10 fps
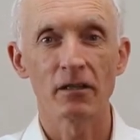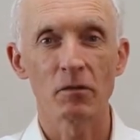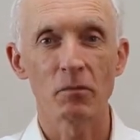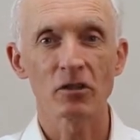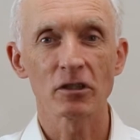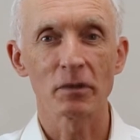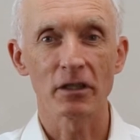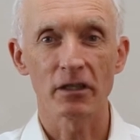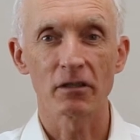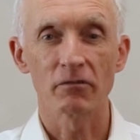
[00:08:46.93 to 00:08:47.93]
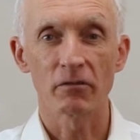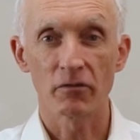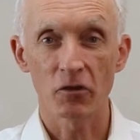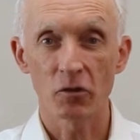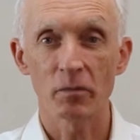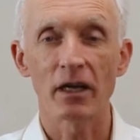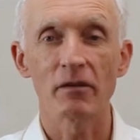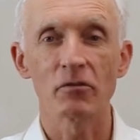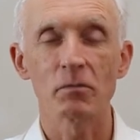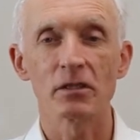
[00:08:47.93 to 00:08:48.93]
the possibility of referred
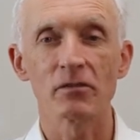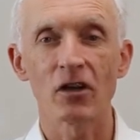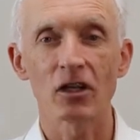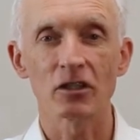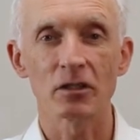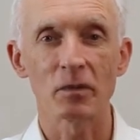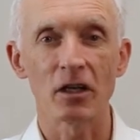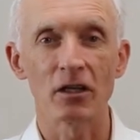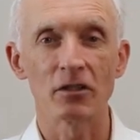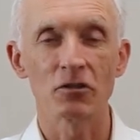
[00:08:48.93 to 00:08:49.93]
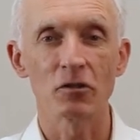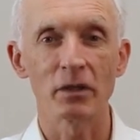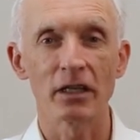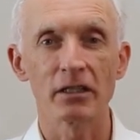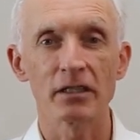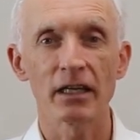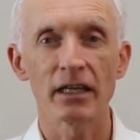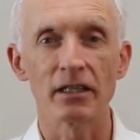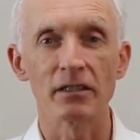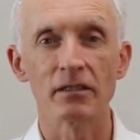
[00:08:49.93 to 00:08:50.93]
pain from the cervical spine should be
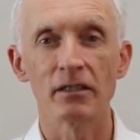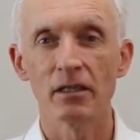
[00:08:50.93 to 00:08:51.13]
entertained,